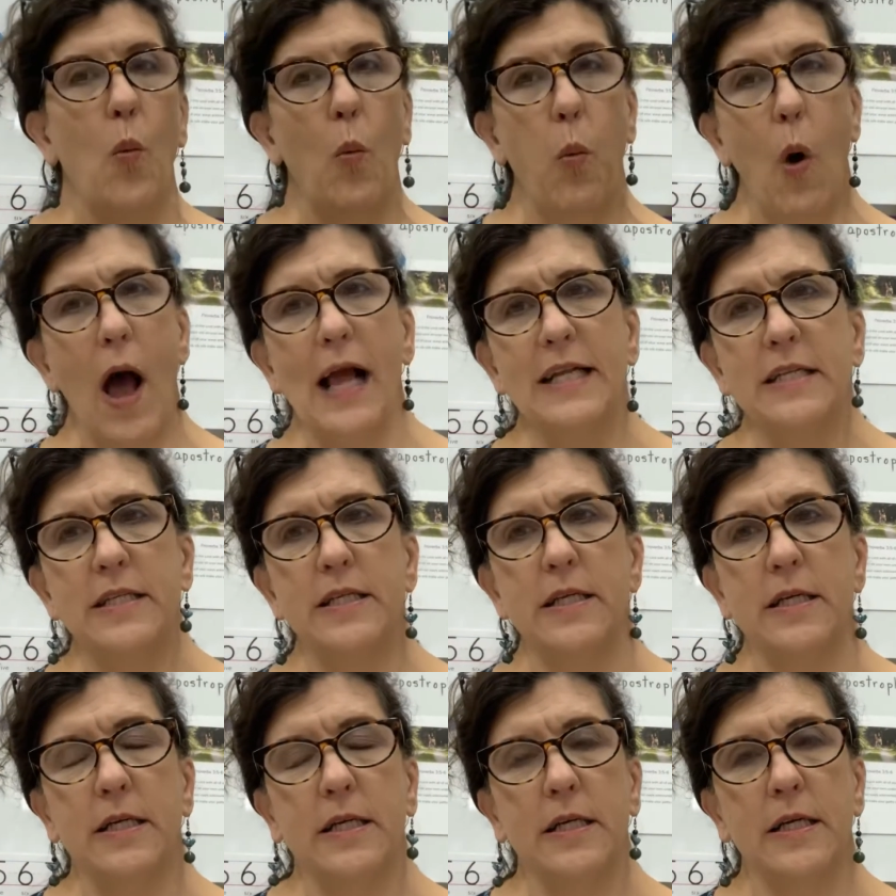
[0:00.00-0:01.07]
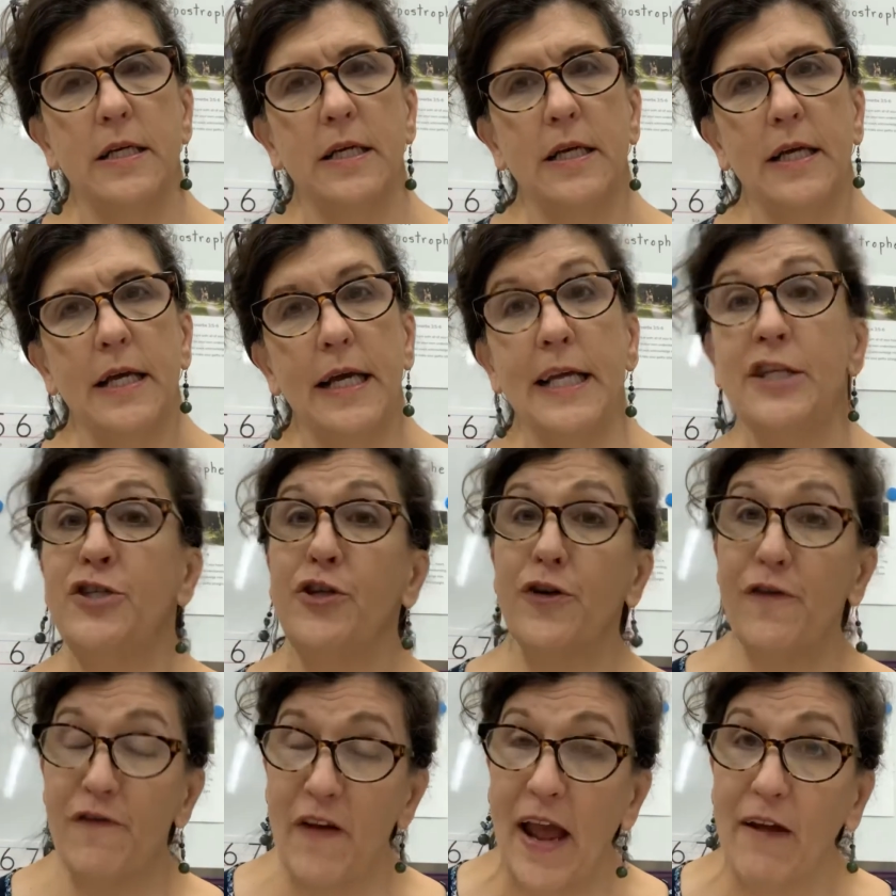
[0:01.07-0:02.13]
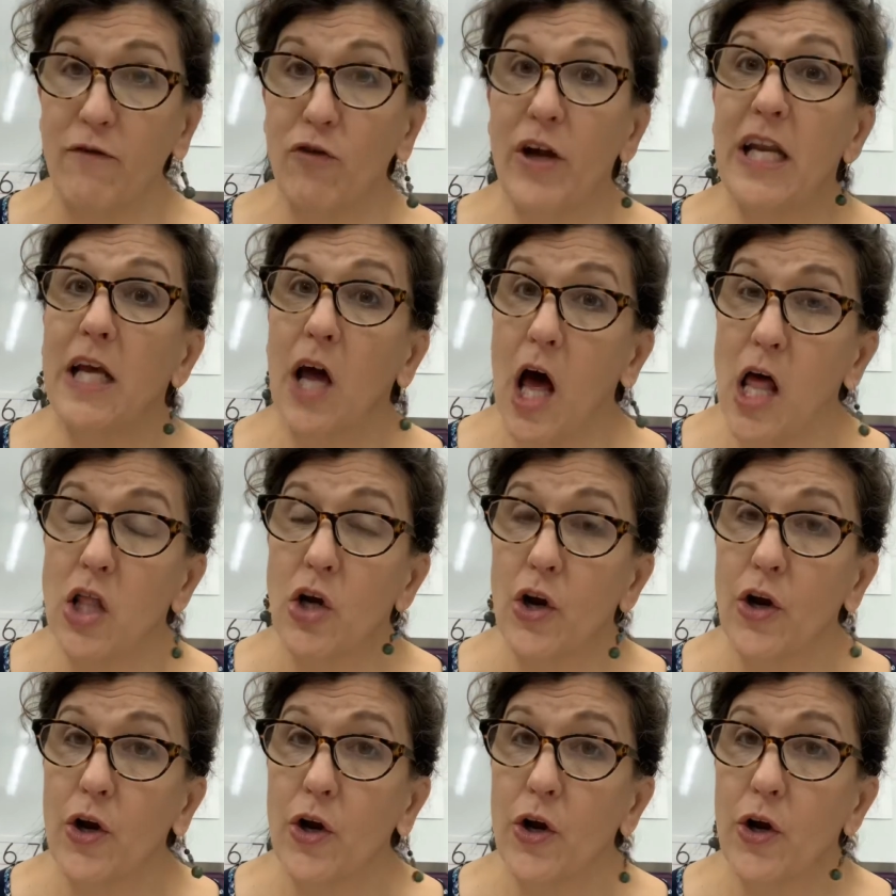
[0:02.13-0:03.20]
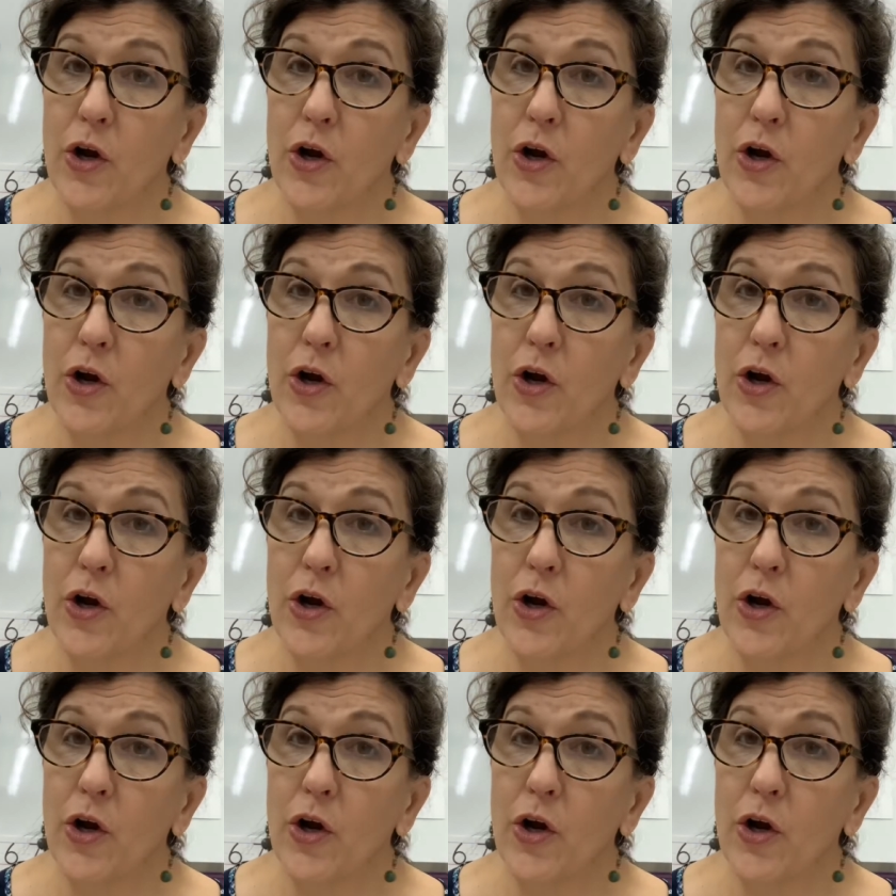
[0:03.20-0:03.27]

what is your favorite color?